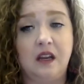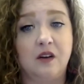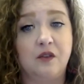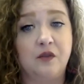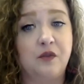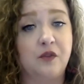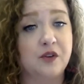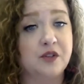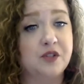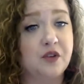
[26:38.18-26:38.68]

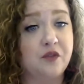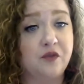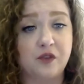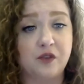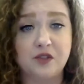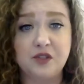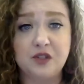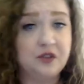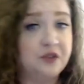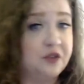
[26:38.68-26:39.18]
for
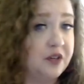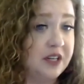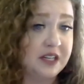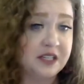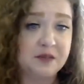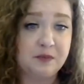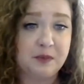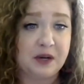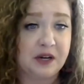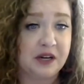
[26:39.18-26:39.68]
children
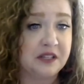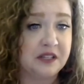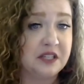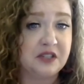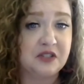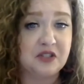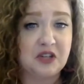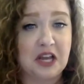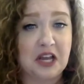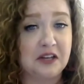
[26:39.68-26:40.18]

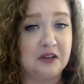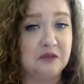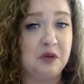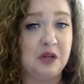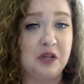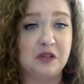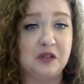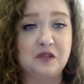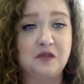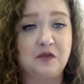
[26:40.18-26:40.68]
experiencing child
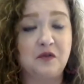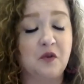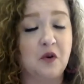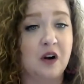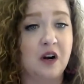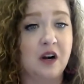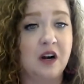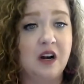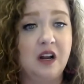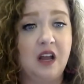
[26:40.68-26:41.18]
abuse,
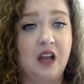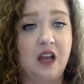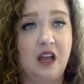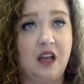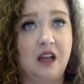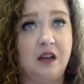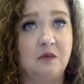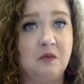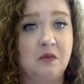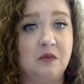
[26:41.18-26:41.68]
for
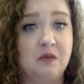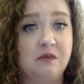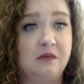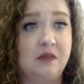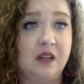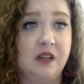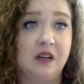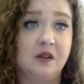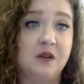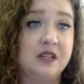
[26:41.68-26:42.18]

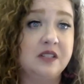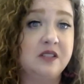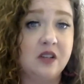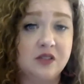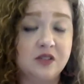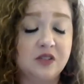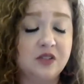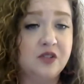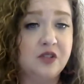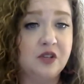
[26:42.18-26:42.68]

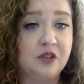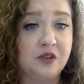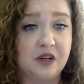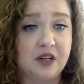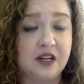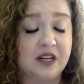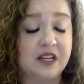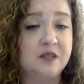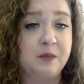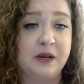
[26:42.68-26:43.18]
adults and
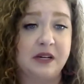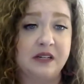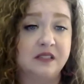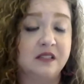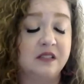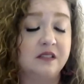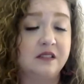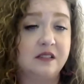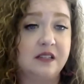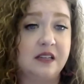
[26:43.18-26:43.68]
children
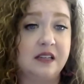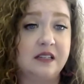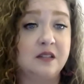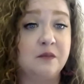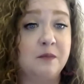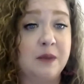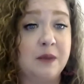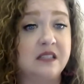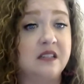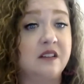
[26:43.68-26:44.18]
experiencing
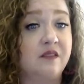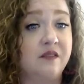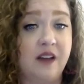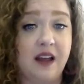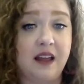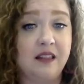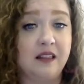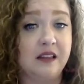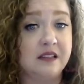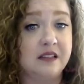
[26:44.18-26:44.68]
domestic
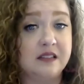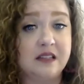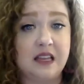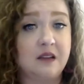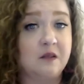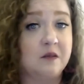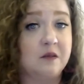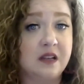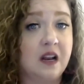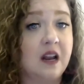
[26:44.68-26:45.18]
violence, it
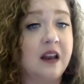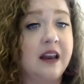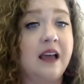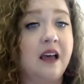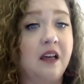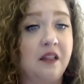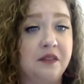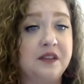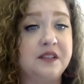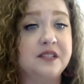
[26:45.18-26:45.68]
was not a
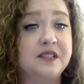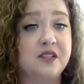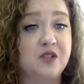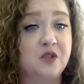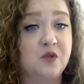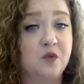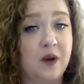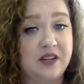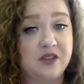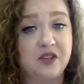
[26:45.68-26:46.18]
healthy
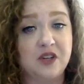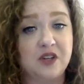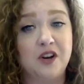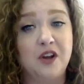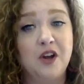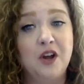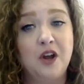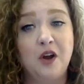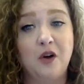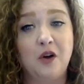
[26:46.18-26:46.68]
situation.
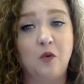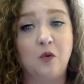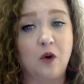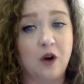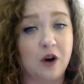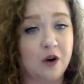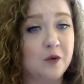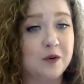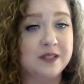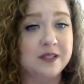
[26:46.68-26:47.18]

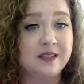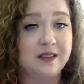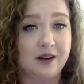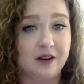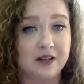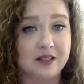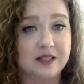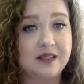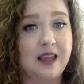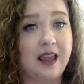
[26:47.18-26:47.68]
Work was their
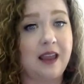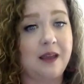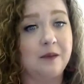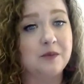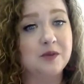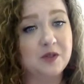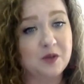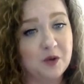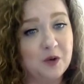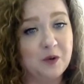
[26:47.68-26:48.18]
escape,
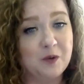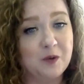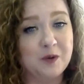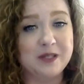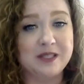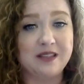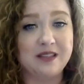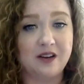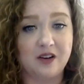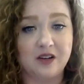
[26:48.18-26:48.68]
school
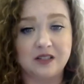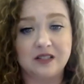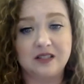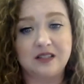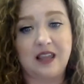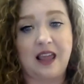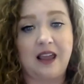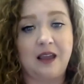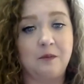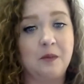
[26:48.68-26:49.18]
was their
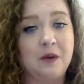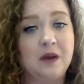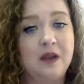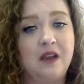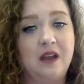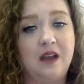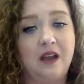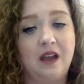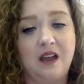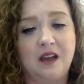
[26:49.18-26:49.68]
escape,
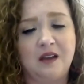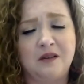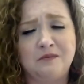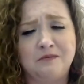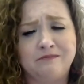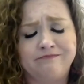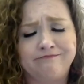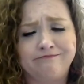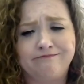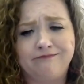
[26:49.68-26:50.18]

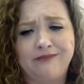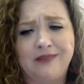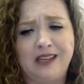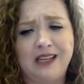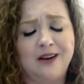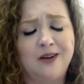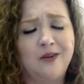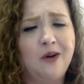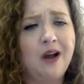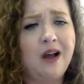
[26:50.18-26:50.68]

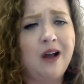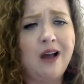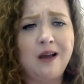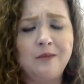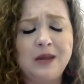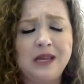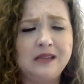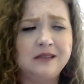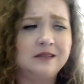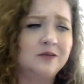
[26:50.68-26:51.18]

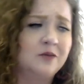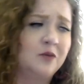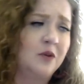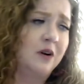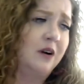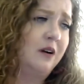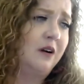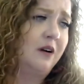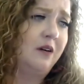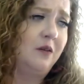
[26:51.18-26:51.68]
hobbies
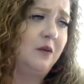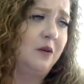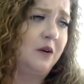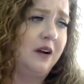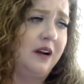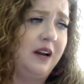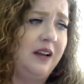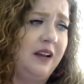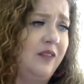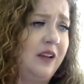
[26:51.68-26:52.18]
or
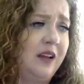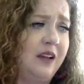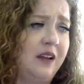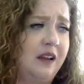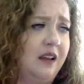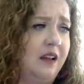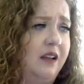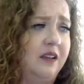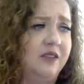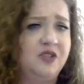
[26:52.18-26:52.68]
even
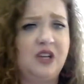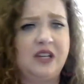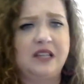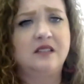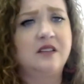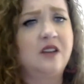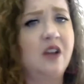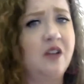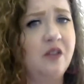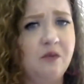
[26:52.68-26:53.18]
a chance
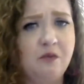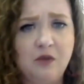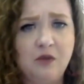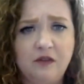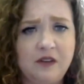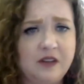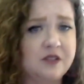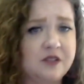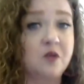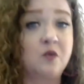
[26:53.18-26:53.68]
to go to the
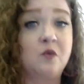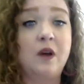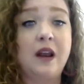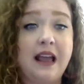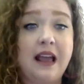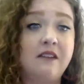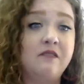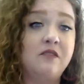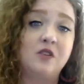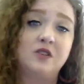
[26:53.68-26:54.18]
movies or
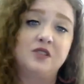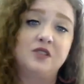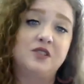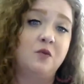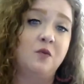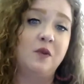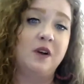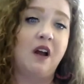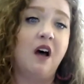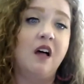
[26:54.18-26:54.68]
whatever.
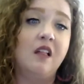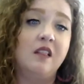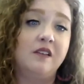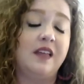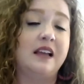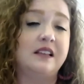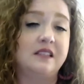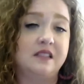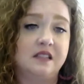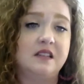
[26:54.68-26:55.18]
So when all of
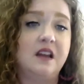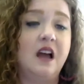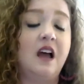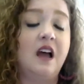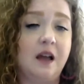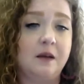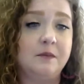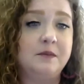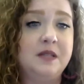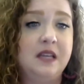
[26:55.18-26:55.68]
that
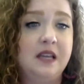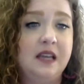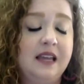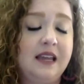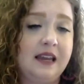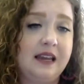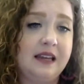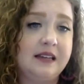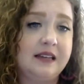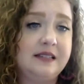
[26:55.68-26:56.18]
stopped,
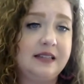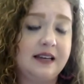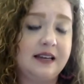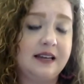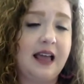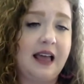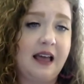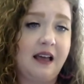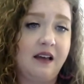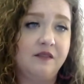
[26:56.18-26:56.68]
it did
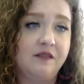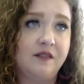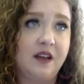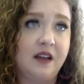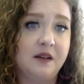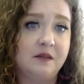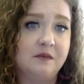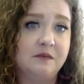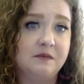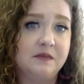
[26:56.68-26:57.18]
have
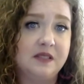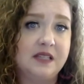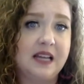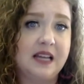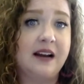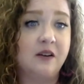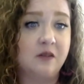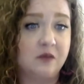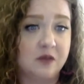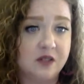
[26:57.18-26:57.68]

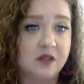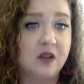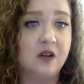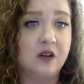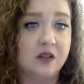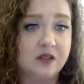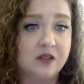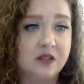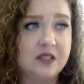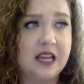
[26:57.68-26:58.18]
dire
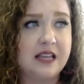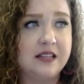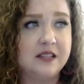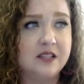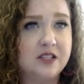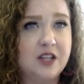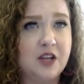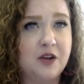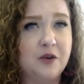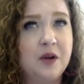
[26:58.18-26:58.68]
results. And
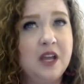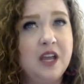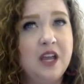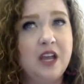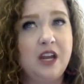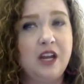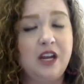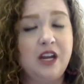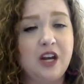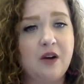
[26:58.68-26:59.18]
so,
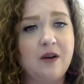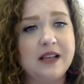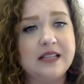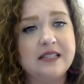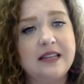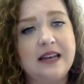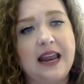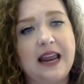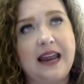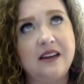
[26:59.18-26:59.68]
as
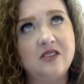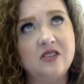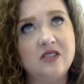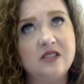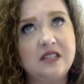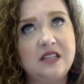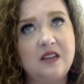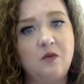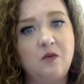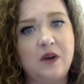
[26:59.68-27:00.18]
an
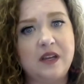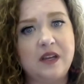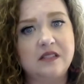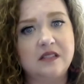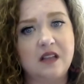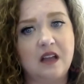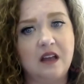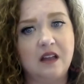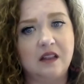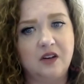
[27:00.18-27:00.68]
agency, we
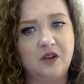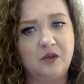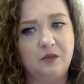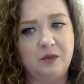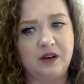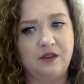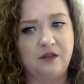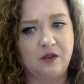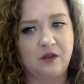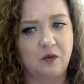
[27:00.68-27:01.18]
saw a little
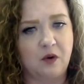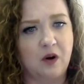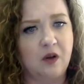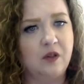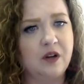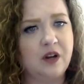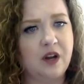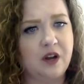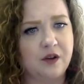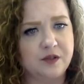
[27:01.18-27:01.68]
bit of a
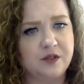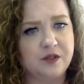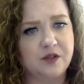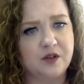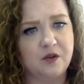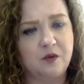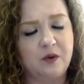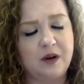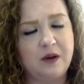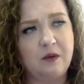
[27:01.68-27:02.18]
roller
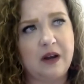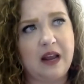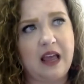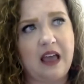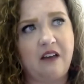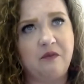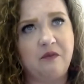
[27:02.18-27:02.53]
coaster. We would have